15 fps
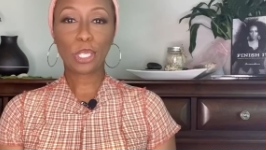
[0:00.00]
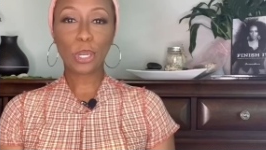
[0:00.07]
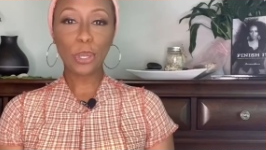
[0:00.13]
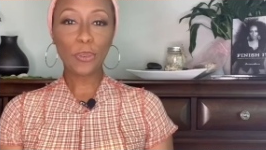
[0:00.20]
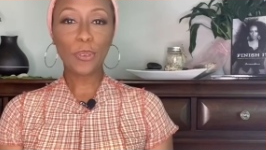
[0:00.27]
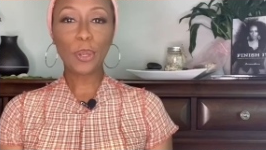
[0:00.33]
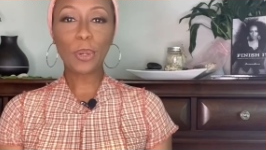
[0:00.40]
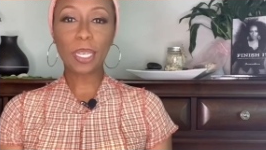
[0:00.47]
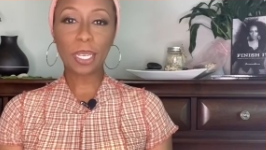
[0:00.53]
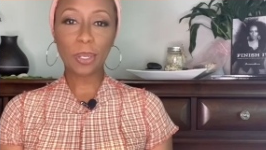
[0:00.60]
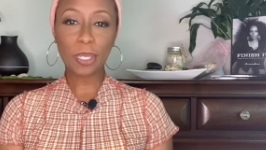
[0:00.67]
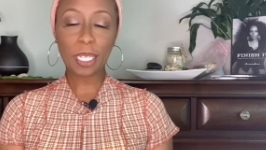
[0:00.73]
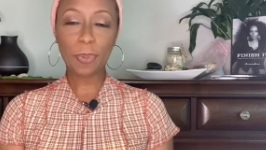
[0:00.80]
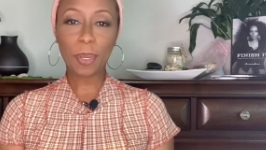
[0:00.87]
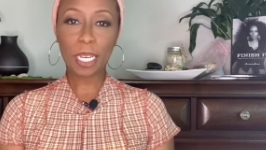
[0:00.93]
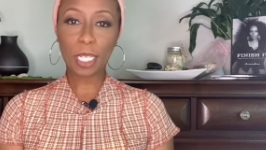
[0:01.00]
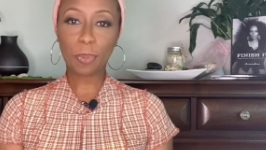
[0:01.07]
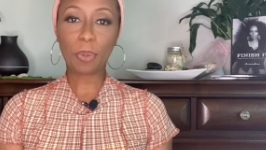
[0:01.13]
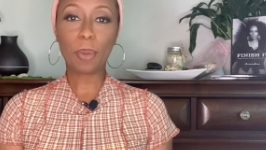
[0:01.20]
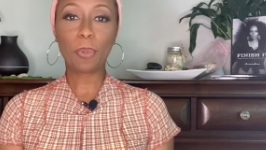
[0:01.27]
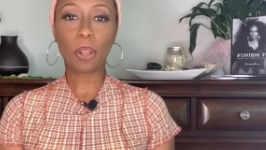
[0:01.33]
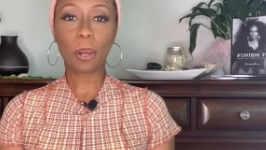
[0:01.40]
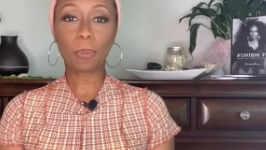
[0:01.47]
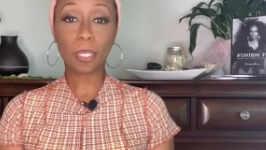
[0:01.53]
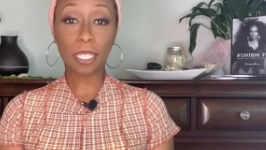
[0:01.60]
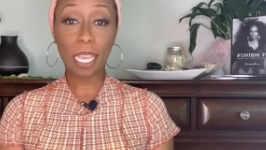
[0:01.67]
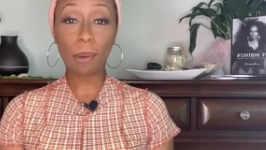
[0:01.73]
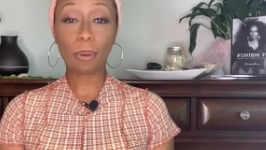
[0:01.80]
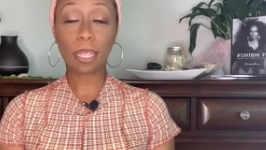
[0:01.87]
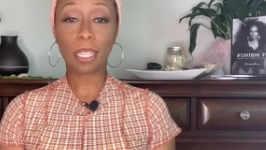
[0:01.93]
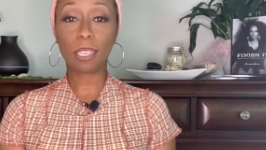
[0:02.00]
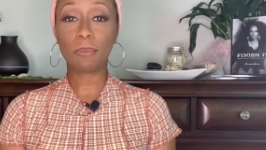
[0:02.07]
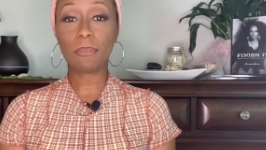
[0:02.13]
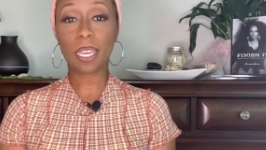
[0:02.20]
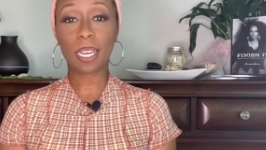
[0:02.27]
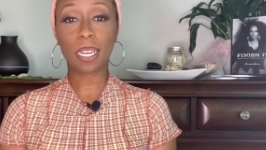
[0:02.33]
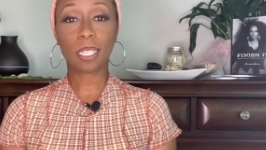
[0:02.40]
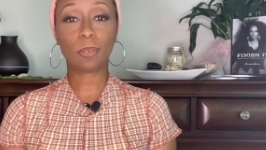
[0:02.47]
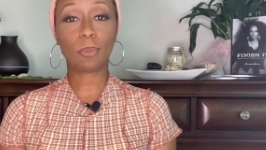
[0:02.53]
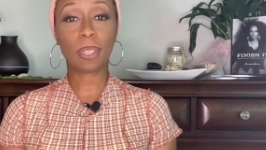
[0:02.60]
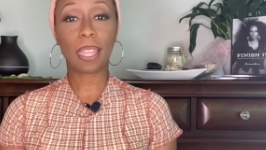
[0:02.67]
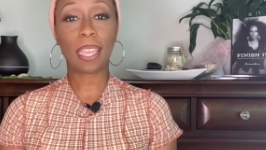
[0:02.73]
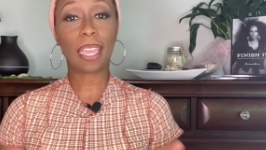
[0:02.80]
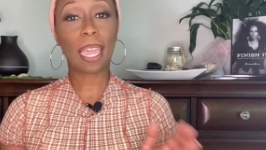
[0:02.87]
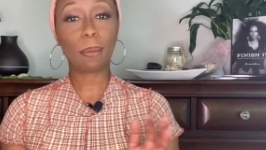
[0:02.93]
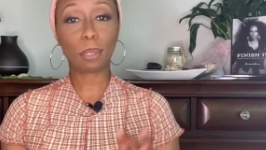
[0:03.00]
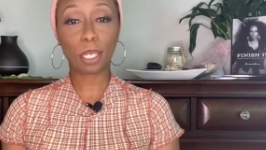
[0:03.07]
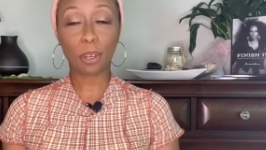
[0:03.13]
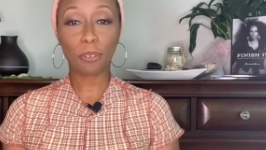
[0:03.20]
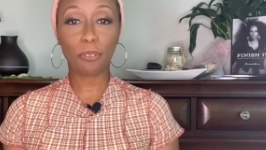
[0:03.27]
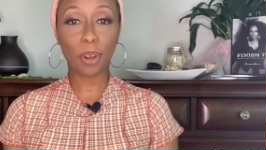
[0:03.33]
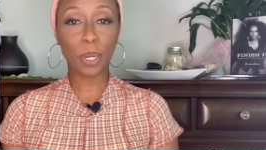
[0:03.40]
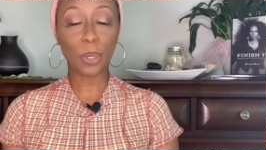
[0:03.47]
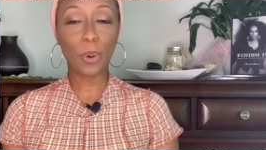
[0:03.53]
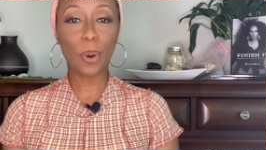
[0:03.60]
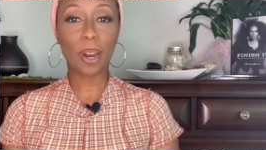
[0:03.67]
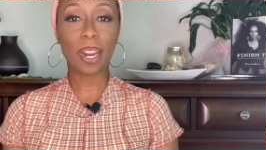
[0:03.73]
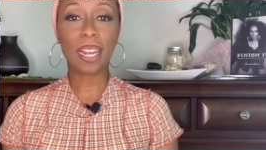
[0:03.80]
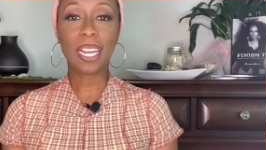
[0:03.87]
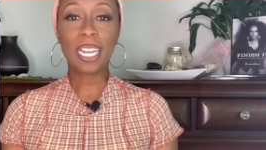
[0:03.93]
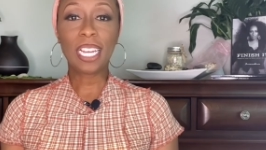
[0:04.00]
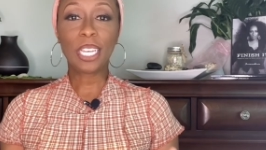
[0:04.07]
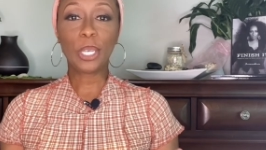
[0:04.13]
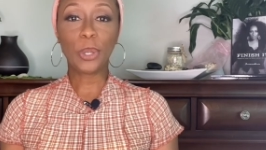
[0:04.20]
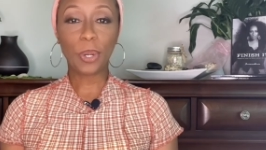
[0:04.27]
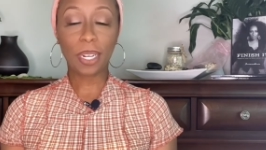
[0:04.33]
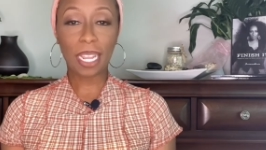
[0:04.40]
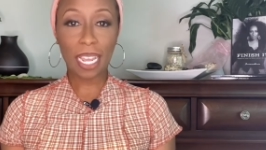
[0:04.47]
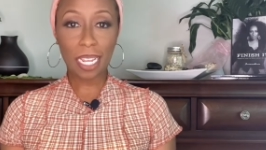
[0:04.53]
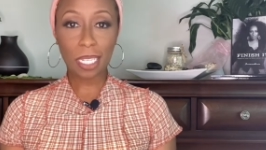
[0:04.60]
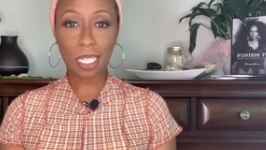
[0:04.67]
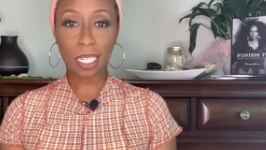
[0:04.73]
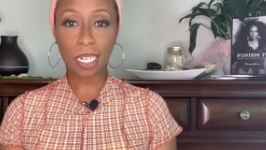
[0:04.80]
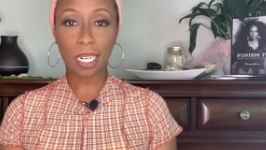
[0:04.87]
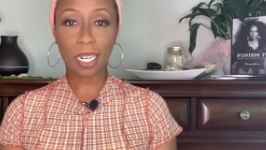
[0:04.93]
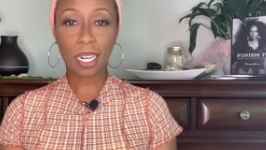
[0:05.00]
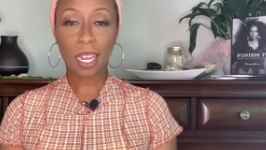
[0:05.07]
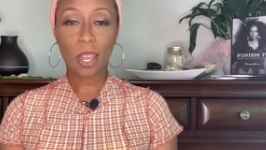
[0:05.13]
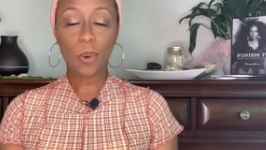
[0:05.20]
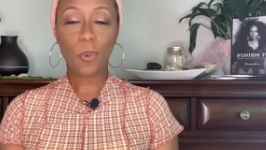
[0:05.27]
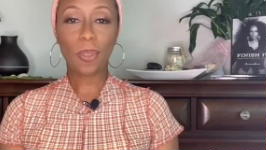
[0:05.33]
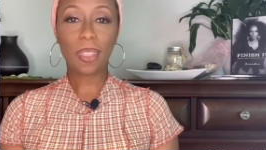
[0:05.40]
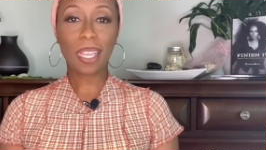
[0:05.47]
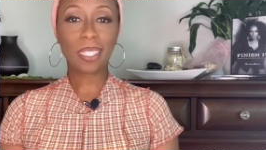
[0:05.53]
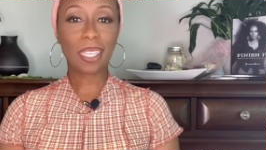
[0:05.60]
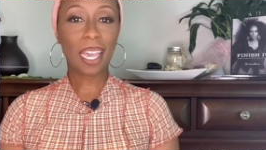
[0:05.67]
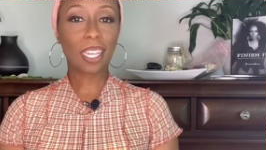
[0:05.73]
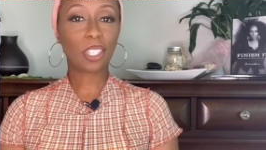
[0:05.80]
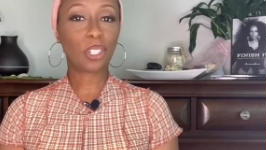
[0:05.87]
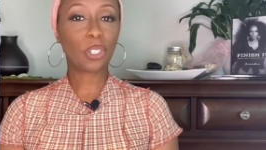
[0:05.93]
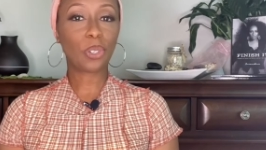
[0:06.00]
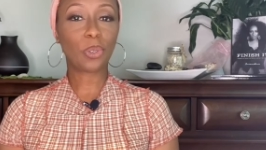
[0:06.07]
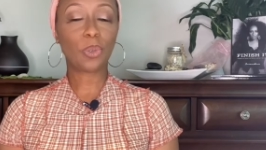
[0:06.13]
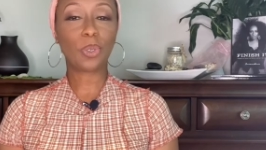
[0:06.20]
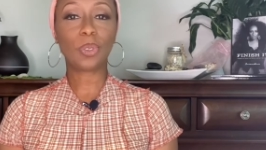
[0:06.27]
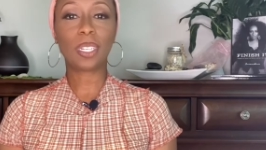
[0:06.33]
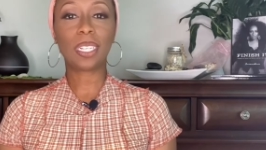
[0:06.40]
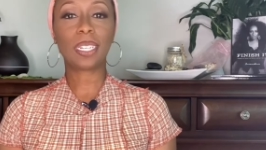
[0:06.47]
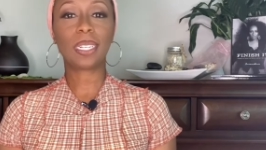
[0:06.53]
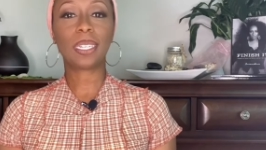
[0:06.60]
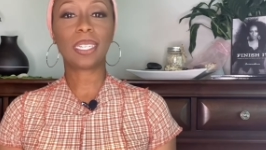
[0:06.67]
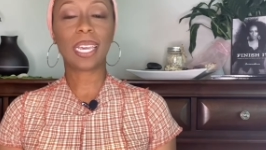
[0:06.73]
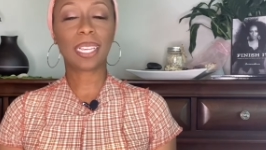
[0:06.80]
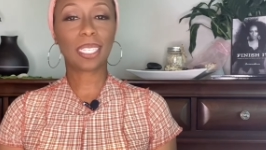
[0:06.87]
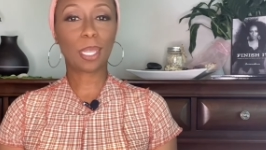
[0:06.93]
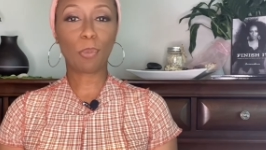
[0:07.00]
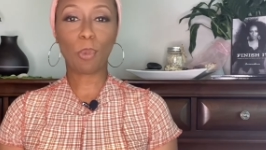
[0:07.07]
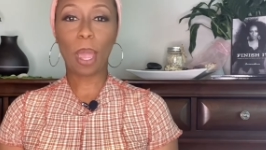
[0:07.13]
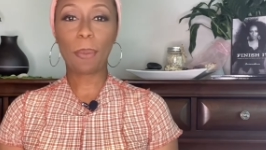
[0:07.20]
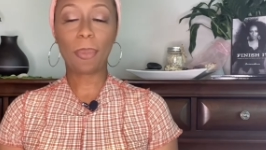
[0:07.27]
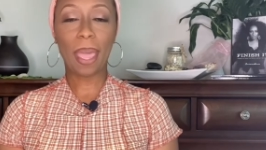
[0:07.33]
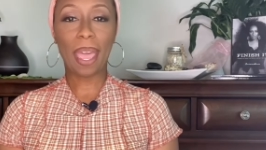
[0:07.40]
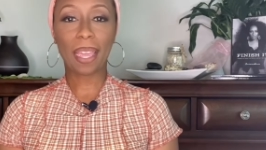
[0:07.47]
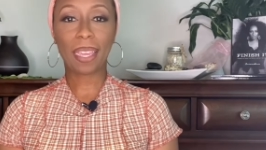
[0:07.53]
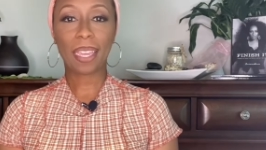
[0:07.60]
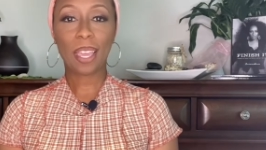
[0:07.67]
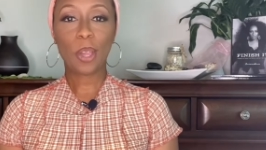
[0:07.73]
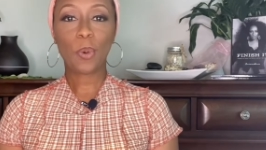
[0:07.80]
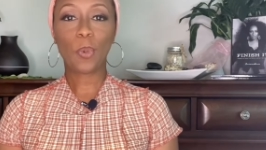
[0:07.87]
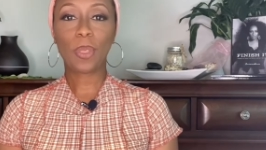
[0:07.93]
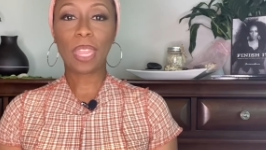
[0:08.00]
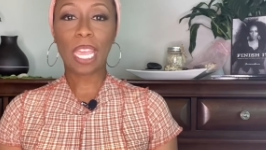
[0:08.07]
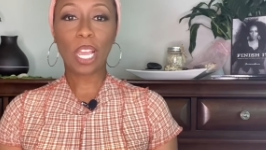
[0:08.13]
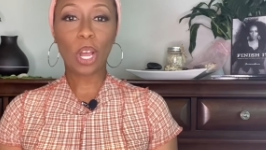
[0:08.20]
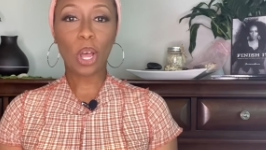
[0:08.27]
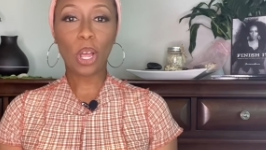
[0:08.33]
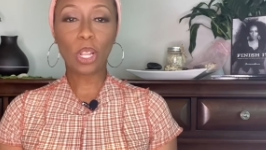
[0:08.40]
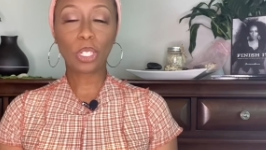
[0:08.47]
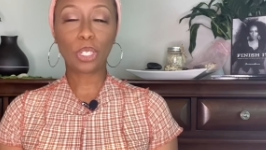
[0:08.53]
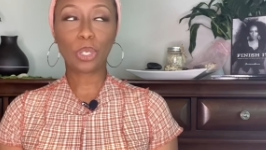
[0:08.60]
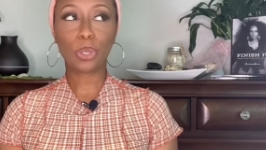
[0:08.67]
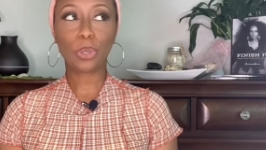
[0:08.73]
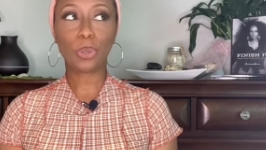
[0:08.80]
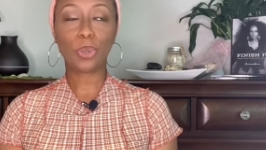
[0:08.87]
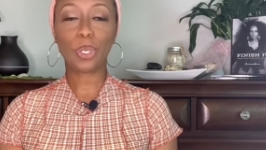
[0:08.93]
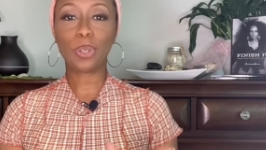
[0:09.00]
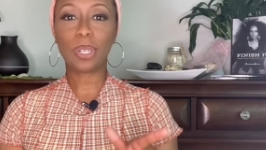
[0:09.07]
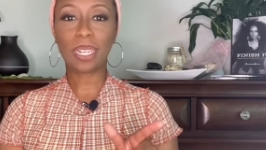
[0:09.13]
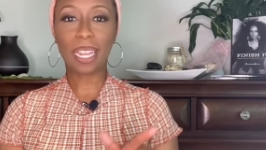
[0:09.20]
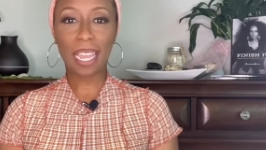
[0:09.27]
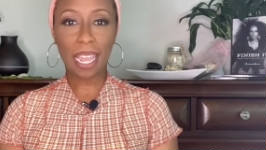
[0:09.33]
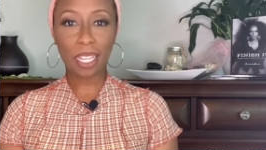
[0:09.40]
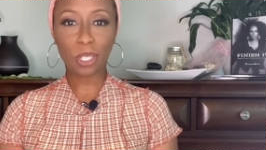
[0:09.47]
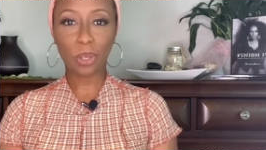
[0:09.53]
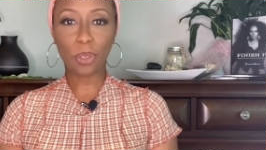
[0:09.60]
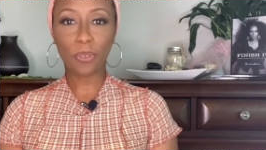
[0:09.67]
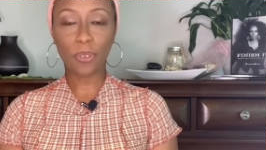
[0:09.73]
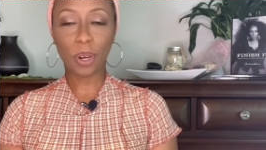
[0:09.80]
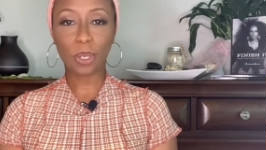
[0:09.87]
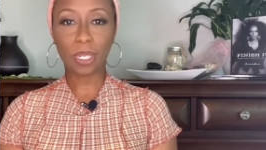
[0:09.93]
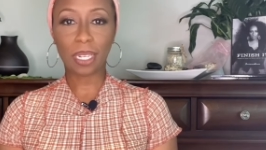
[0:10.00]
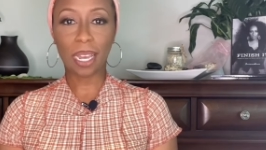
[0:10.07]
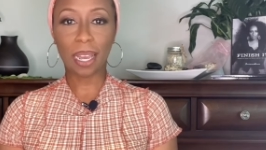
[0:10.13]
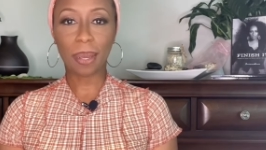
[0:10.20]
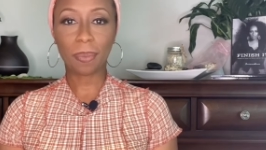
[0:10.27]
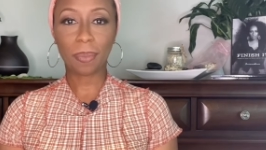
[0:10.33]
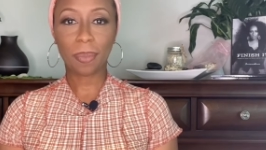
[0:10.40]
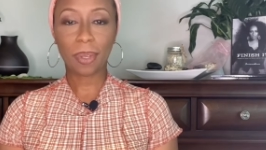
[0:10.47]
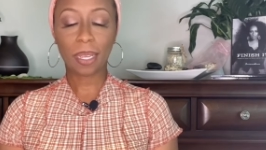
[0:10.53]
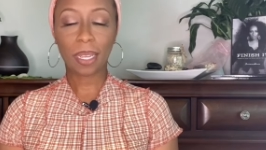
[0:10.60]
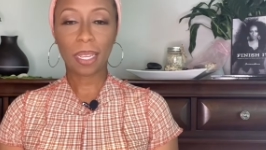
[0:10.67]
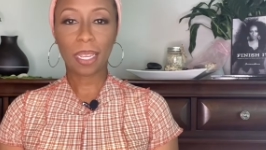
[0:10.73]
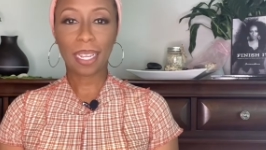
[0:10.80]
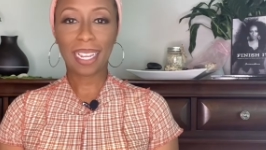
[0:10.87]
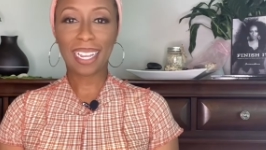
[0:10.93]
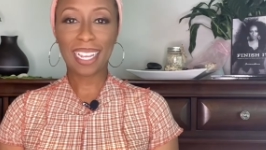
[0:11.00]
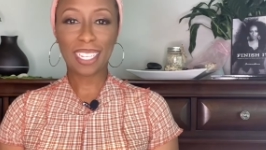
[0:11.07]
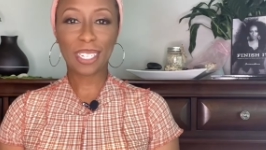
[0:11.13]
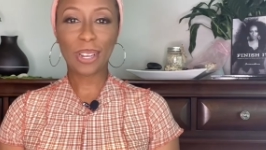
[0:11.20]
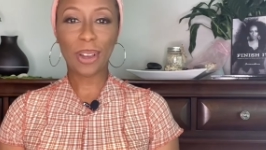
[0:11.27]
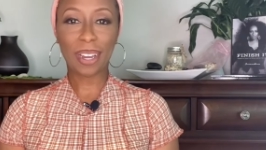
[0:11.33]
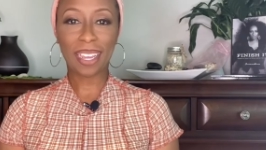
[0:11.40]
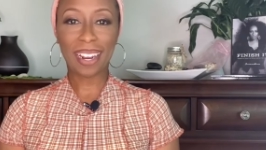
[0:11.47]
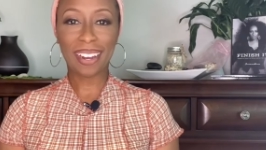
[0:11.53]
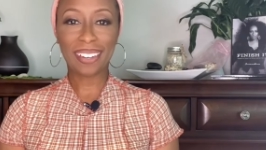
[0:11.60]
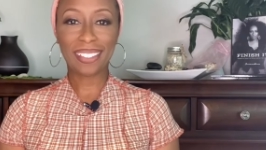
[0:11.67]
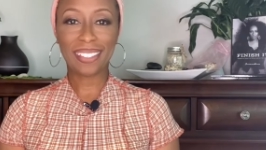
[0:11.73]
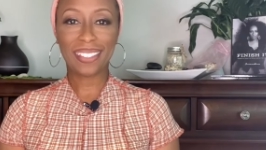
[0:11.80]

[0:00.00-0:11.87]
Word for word: So you feel guilty because people are upset with you because when they came to your front door, you didn't answer. When they text you, you didn't text them right back. When they called you, you didn't answer the first time. Let's talk it out.